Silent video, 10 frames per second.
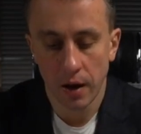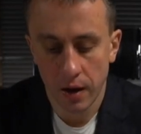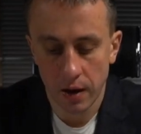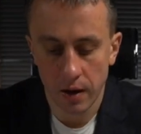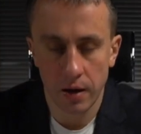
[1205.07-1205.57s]

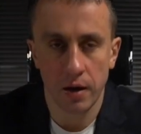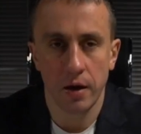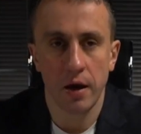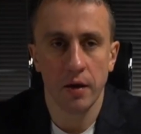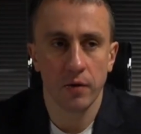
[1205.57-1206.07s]

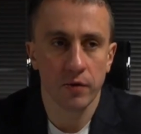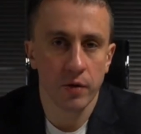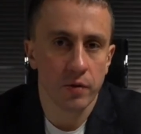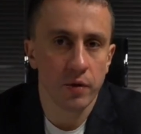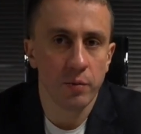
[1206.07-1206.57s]
And of
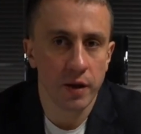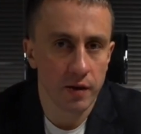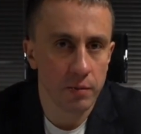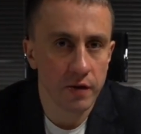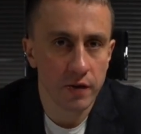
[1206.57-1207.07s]
course, we made
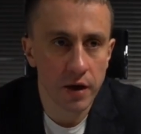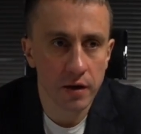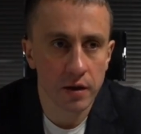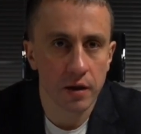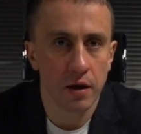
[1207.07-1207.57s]
some
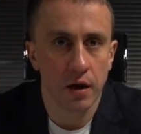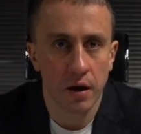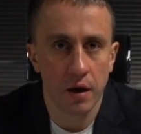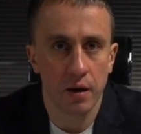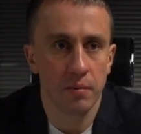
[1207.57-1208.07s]
mistakes.
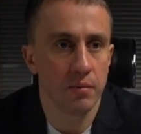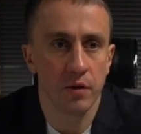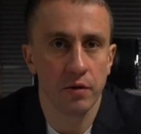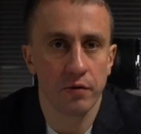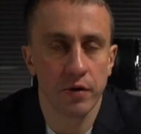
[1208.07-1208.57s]
I'm
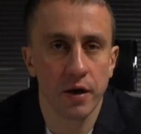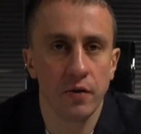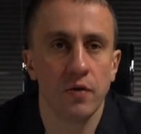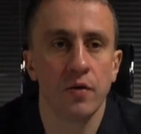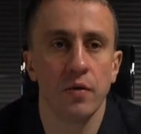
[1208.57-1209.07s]
not afraid
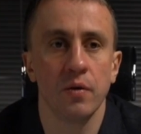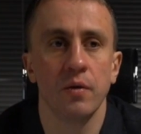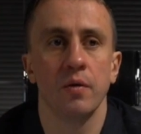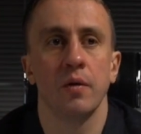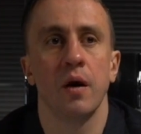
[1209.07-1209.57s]

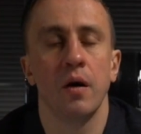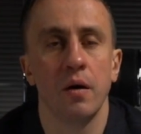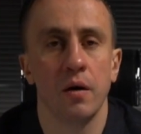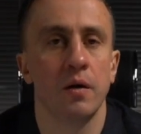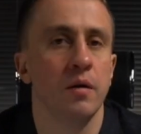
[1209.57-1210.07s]
to
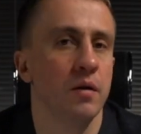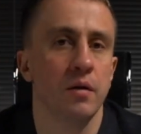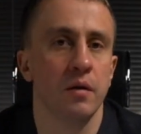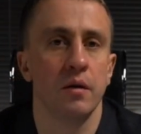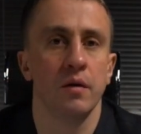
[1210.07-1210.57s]

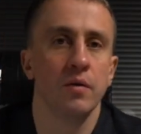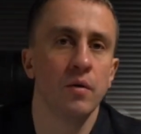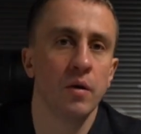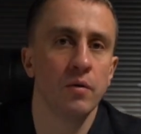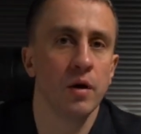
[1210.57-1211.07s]

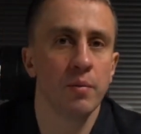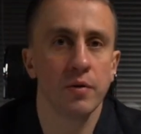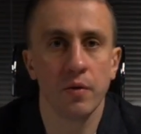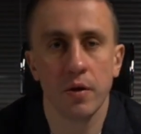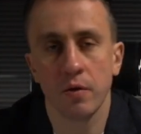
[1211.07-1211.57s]
own up
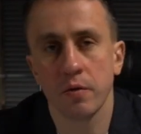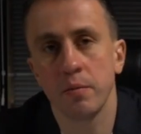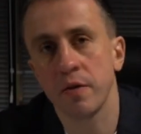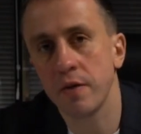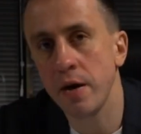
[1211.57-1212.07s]
to those
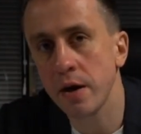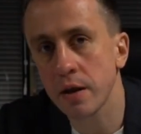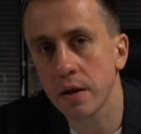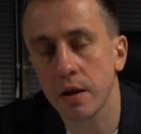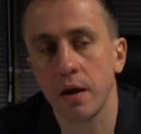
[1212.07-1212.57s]

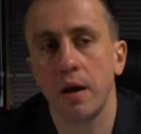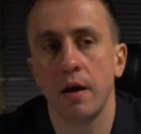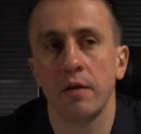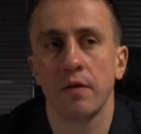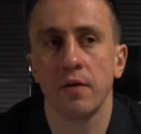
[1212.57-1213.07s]
mistakes,
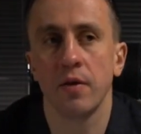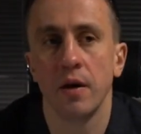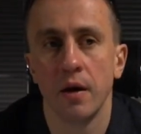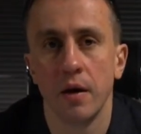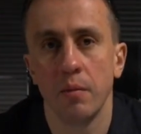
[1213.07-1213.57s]
and
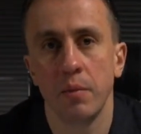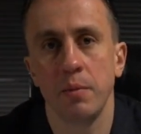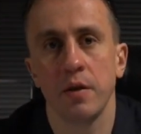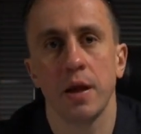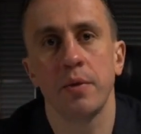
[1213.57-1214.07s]
maybe
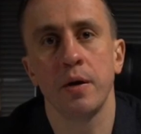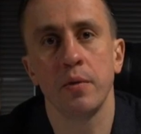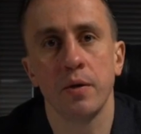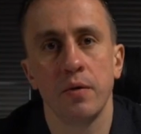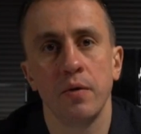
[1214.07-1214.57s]
something
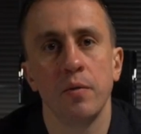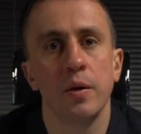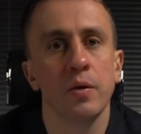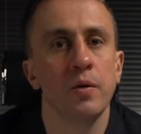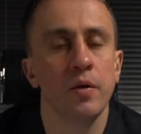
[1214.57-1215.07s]
we
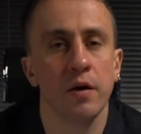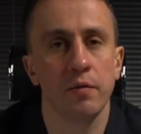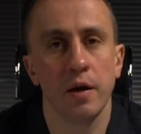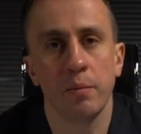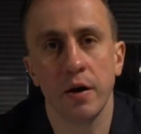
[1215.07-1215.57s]
could have
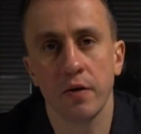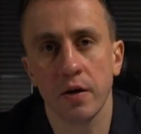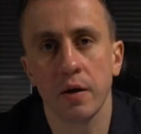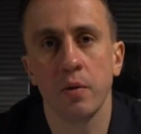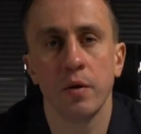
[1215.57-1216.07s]
done
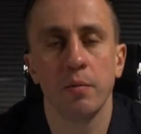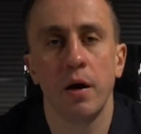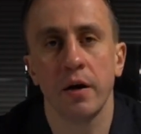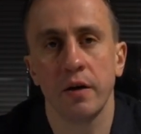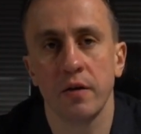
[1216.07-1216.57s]
better with
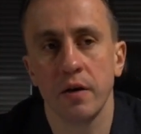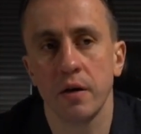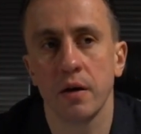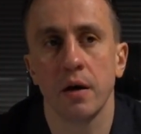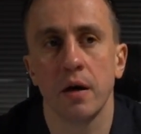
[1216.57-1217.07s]
marketing,
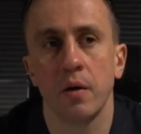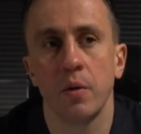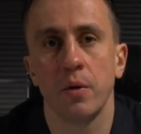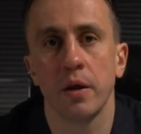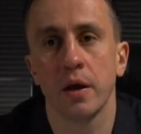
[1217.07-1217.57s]

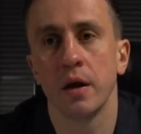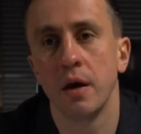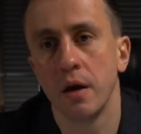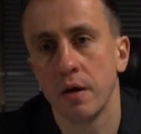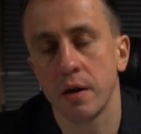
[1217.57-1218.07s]
with
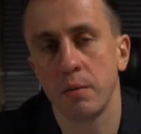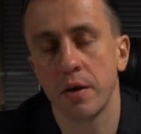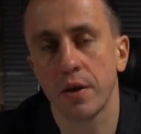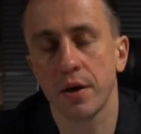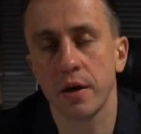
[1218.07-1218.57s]
some
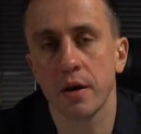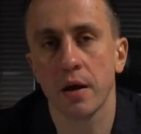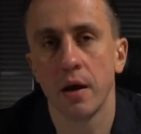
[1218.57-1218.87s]
other things.